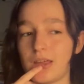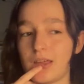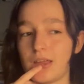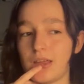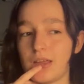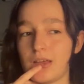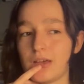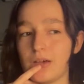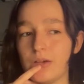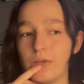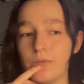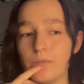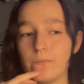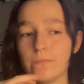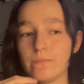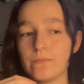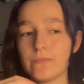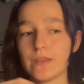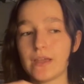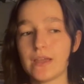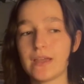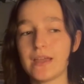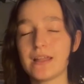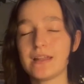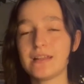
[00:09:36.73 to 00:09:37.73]

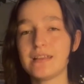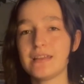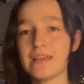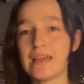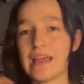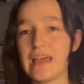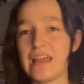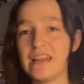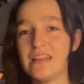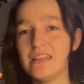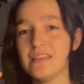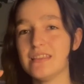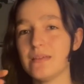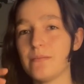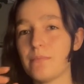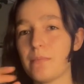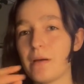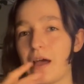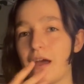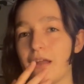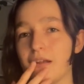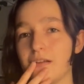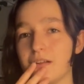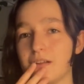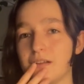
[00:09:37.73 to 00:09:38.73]
I had to edit the
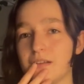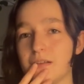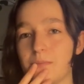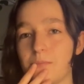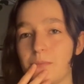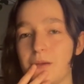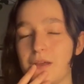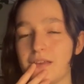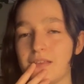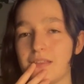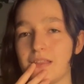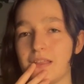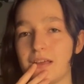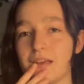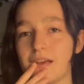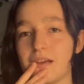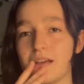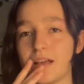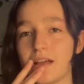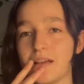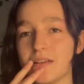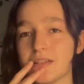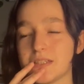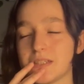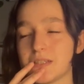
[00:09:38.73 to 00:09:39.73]
pattern to make like a
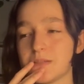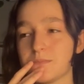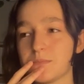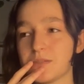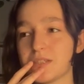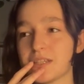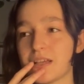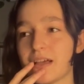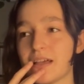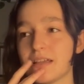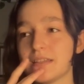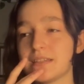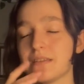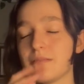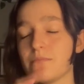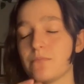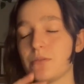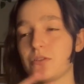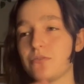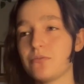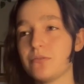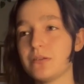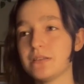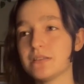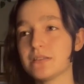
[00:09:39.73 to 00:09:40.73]
custom size in
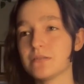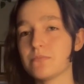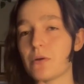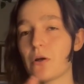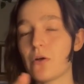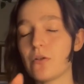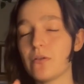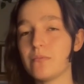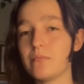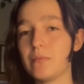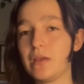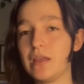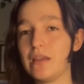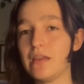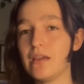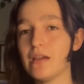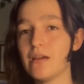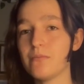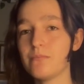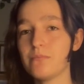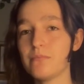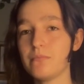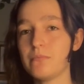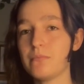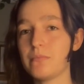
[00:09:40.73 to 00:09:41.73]
between small and
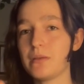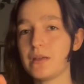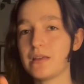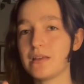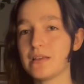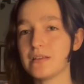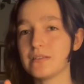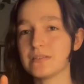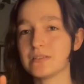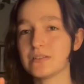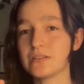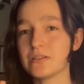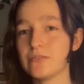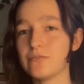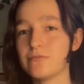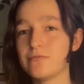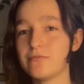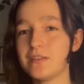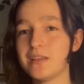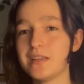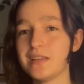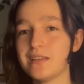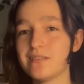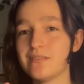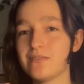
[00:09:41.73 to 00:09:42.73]
medium because her
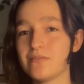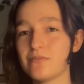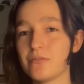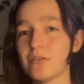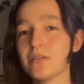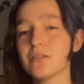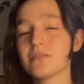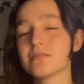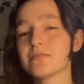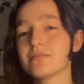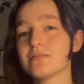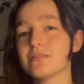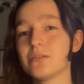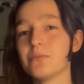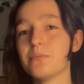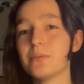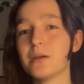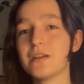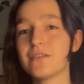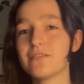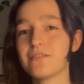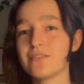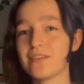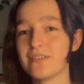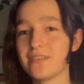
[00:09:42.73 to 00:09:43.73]
feet were too
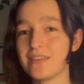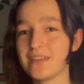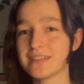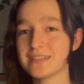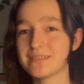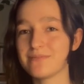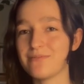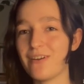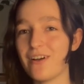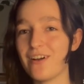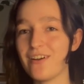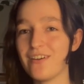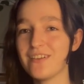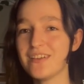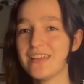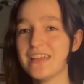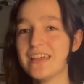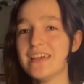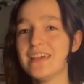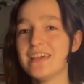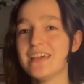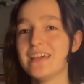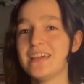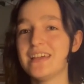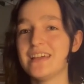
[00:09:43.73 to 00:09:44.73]
big for the small
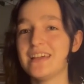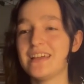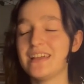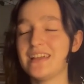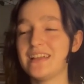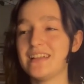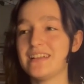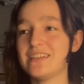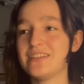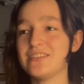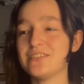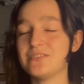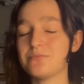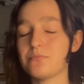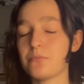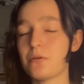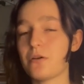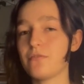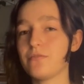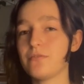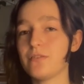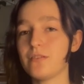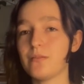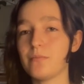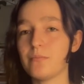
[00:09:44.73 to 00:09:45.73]
and too
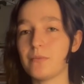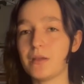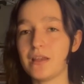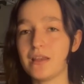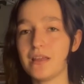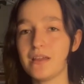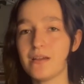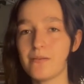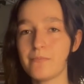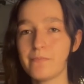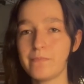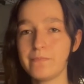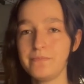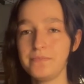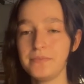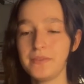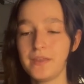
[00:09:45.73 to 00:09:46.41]
small for the medium.